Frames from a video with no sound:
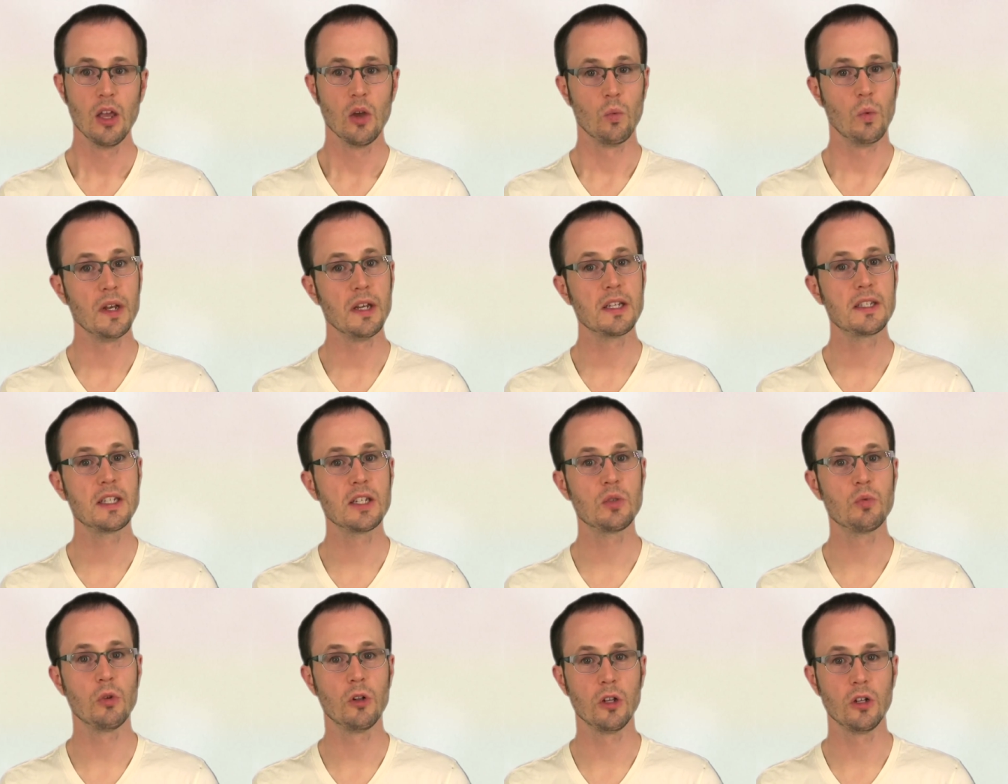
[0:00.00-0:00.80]

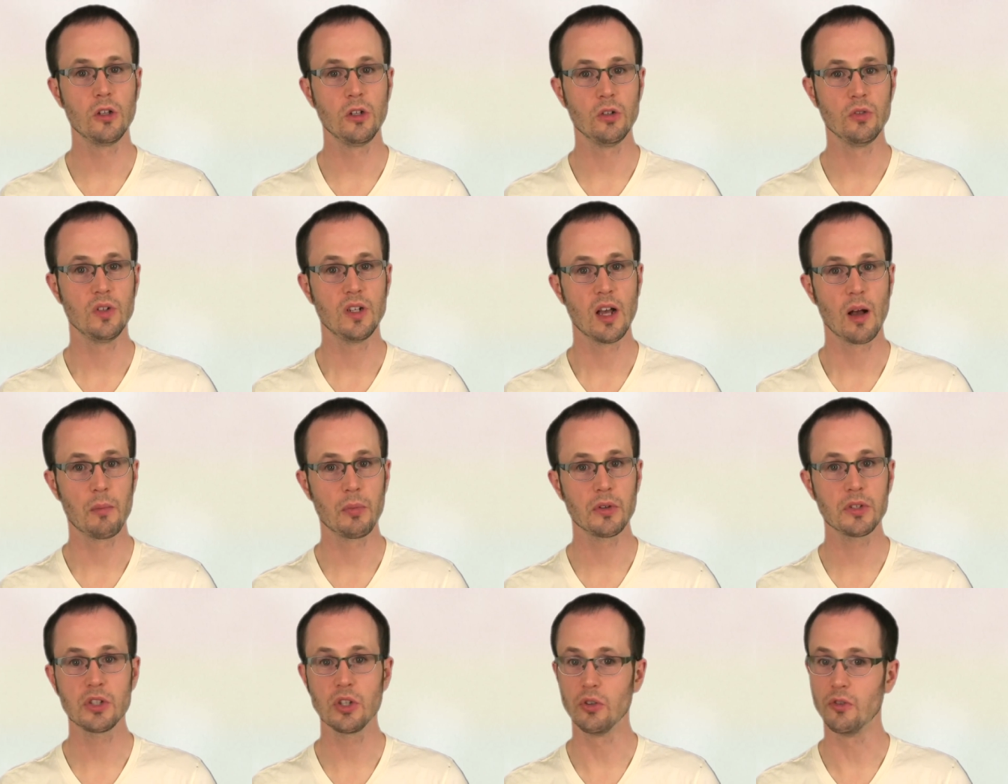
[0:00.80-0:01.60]
Witnesses will include
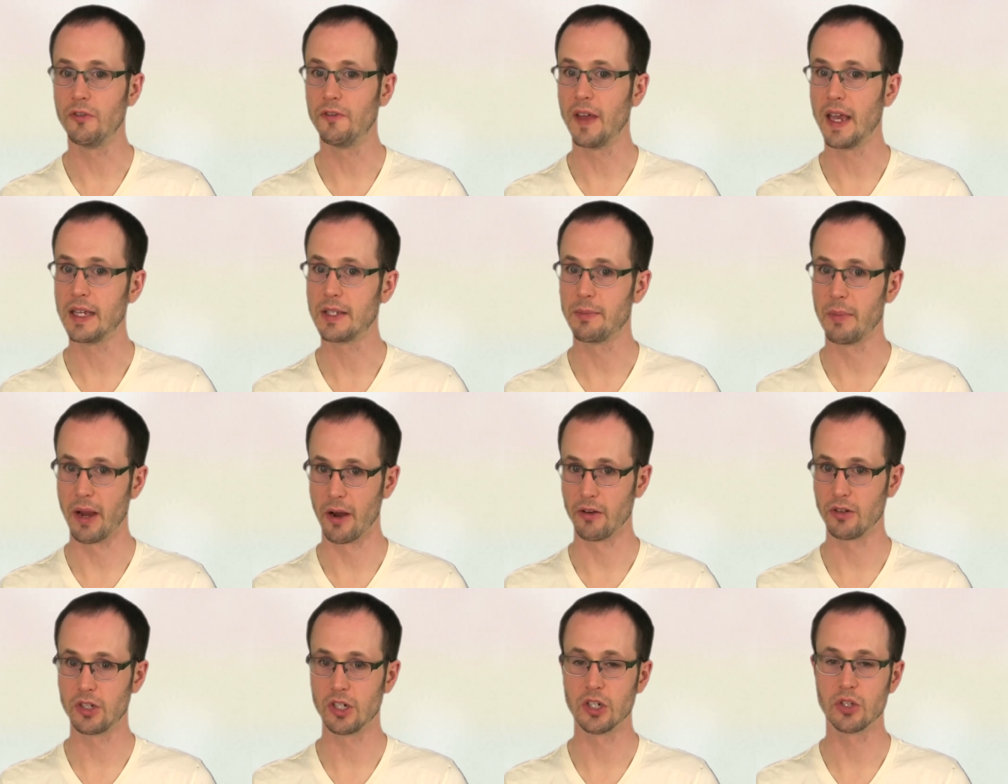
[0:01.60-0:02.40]
couples who face
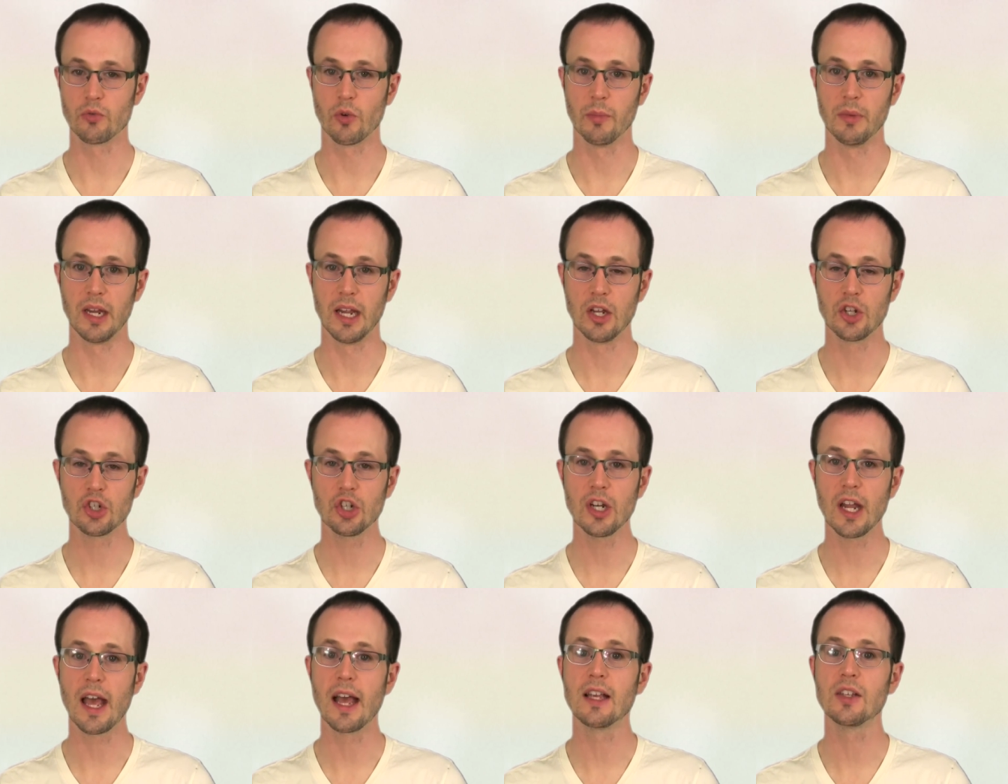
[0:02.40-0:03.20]
marriage
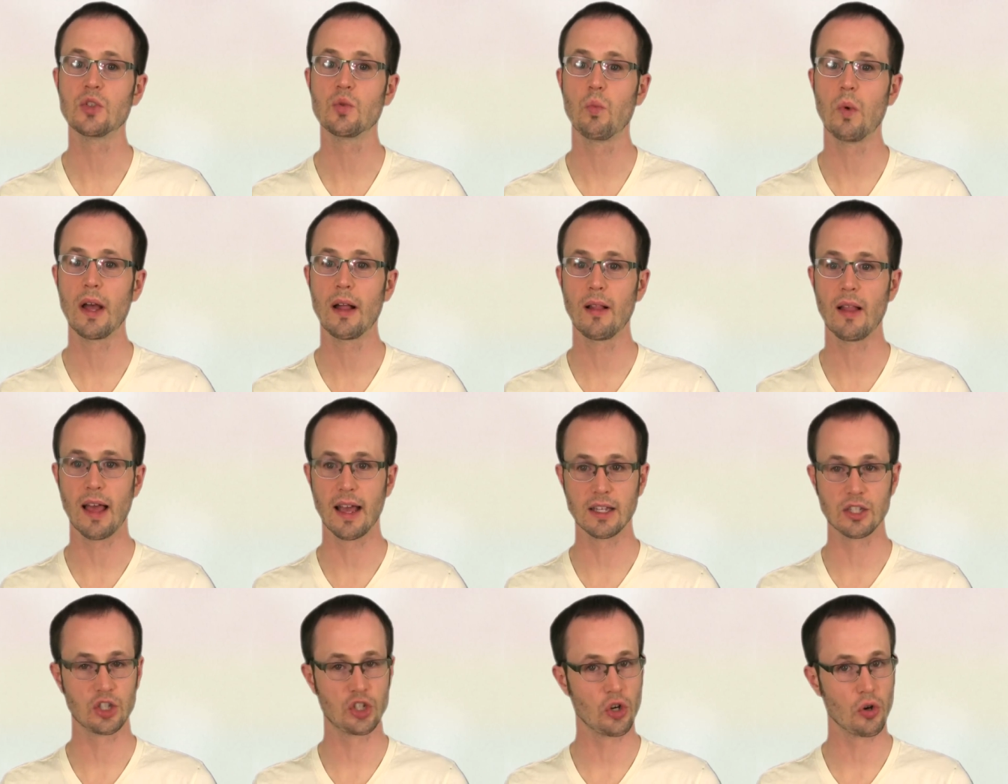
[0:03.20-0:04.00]
discrimination, as well
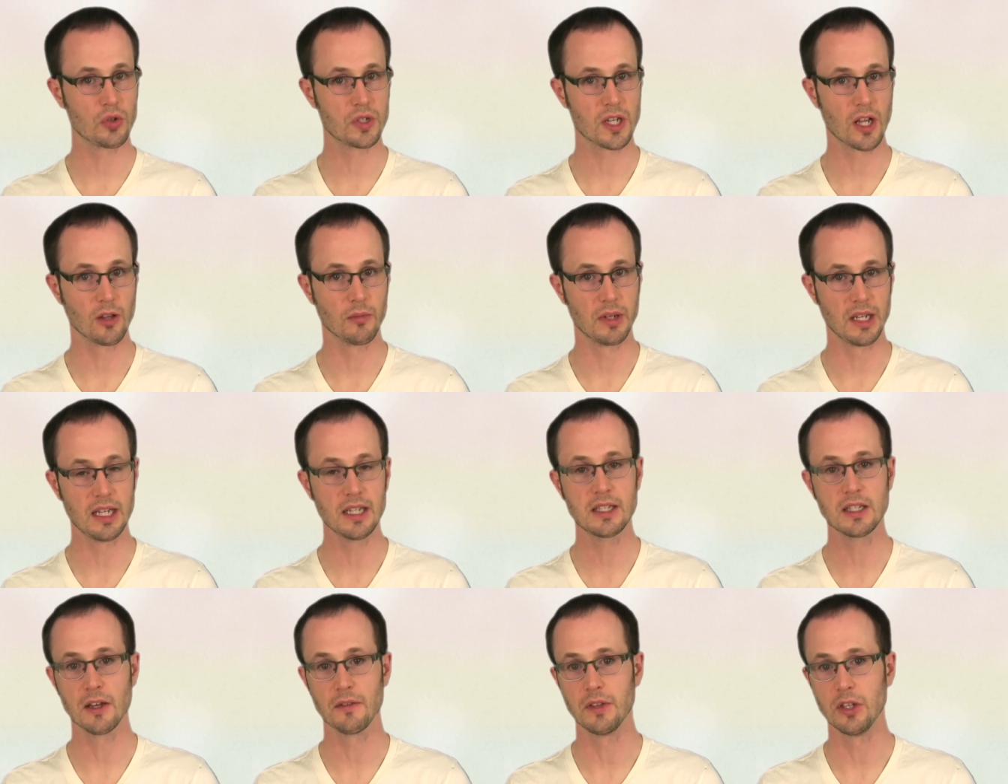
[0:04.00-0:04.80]
as Joe
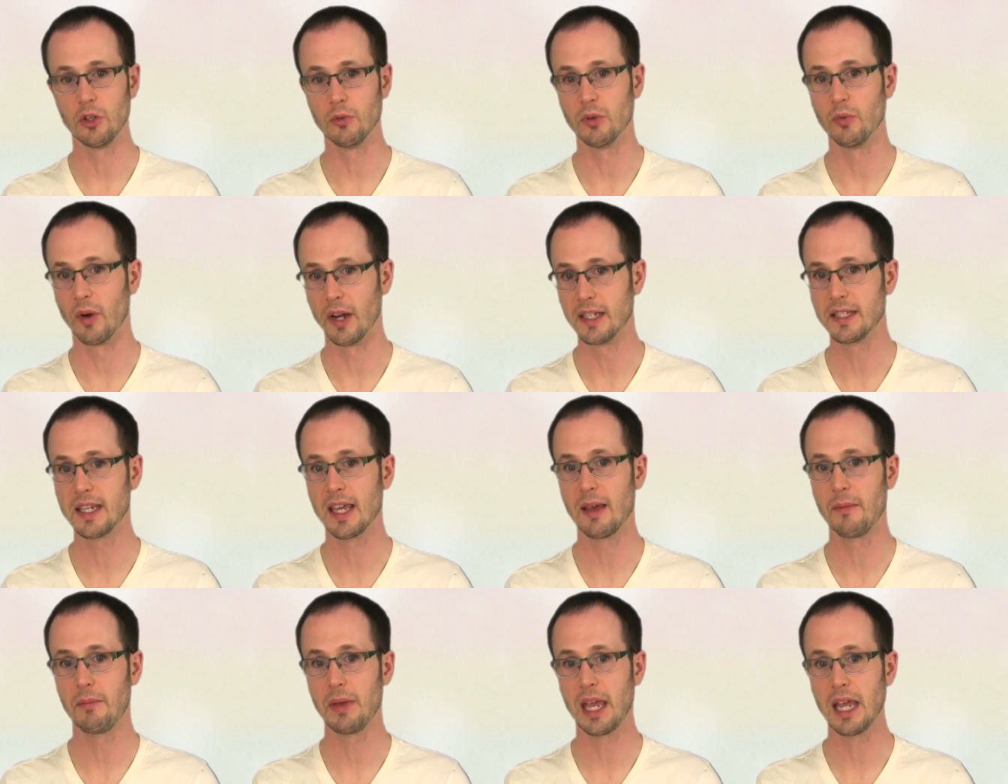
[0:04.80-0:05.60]
Solmonese of the Human Rights
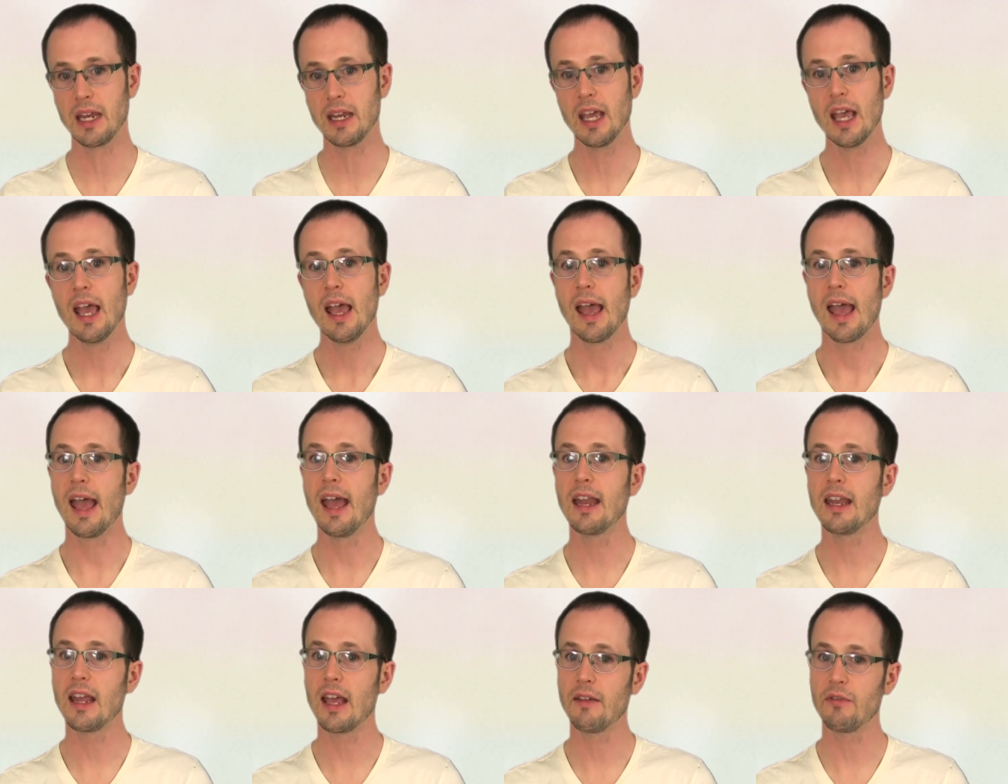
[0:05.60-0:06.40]
Campaign
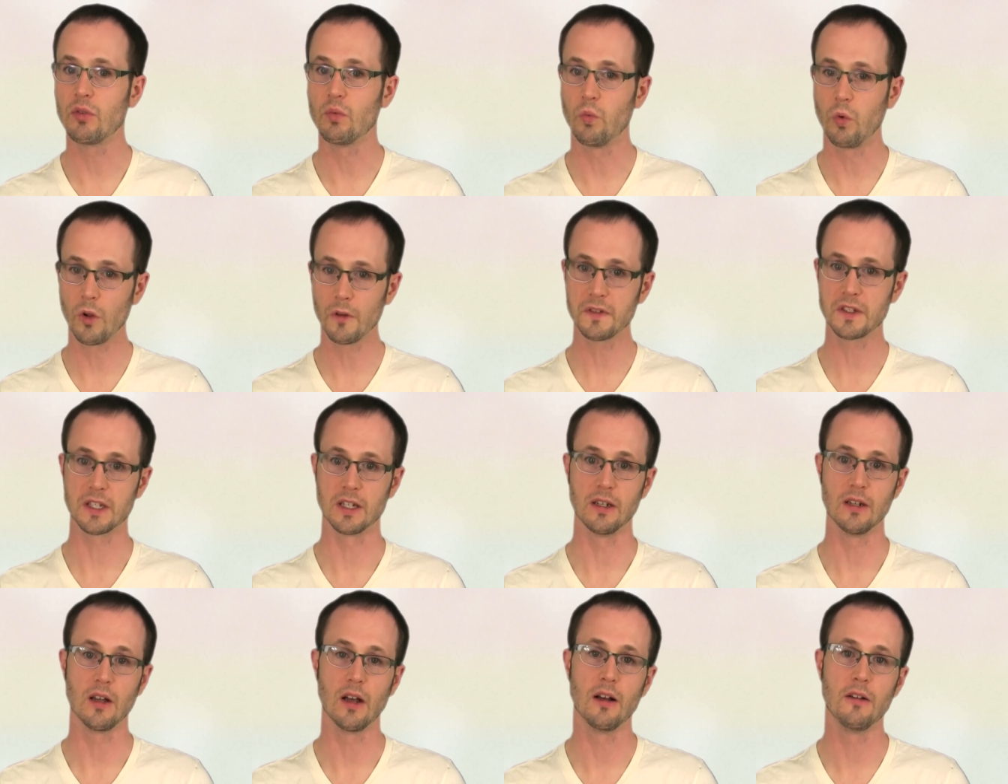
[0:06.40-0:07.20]
and Evan
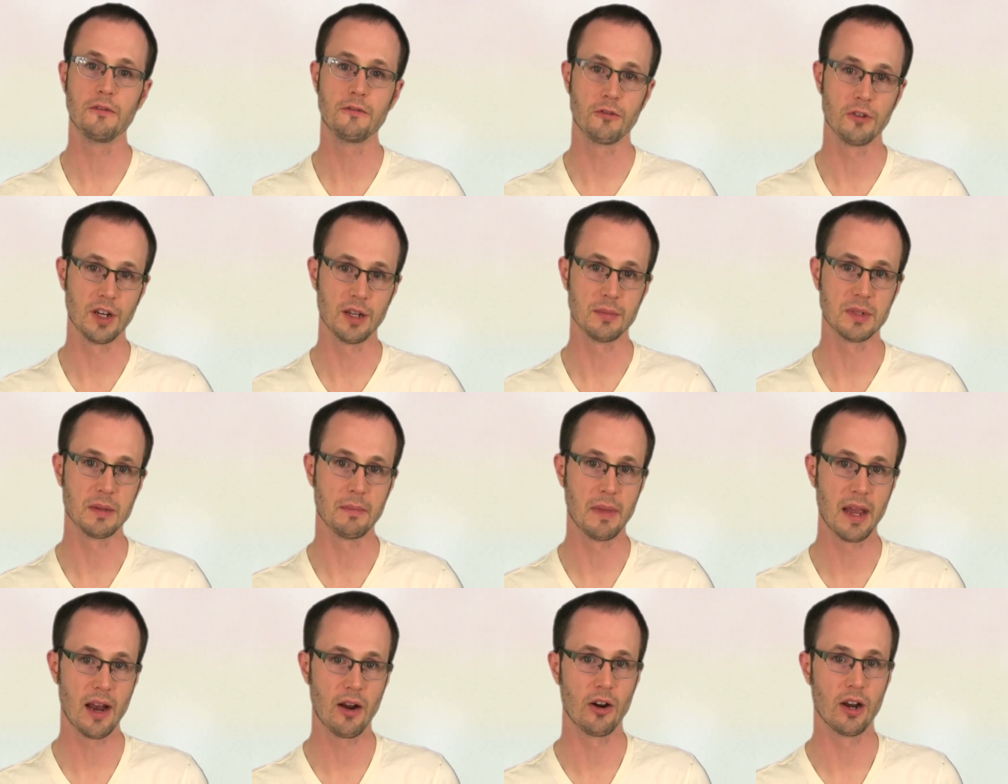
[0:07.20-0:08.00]
Wolfson of Freedom
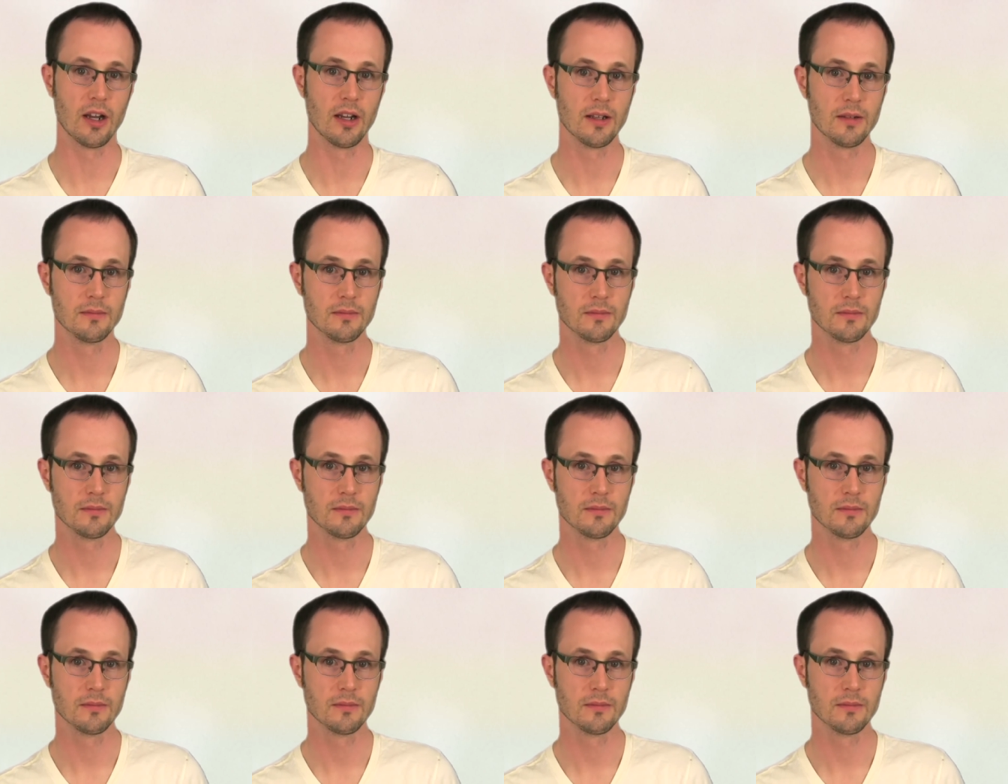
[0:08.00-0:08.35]
to Marry.